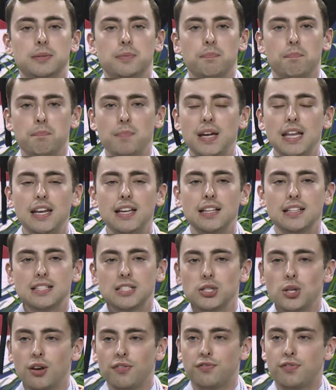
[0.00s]
Meaning is
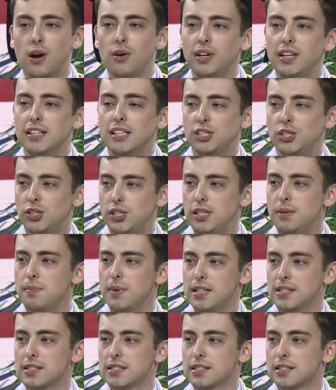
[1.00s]
not found in
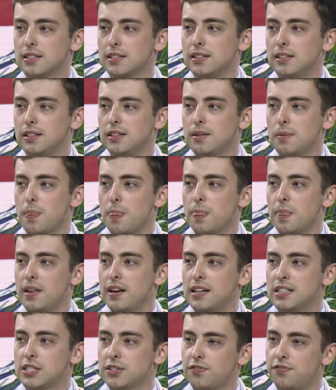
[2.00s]
achievements,
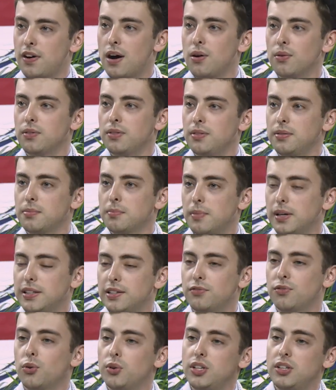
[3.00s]
it's found by
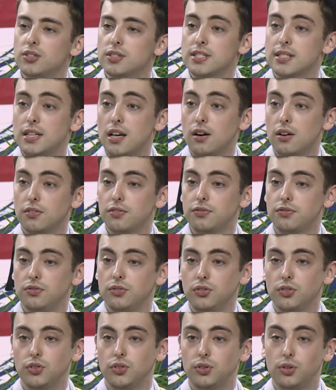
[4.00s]
devoting yourself
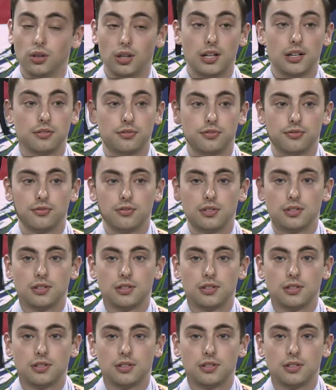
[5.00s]
to love,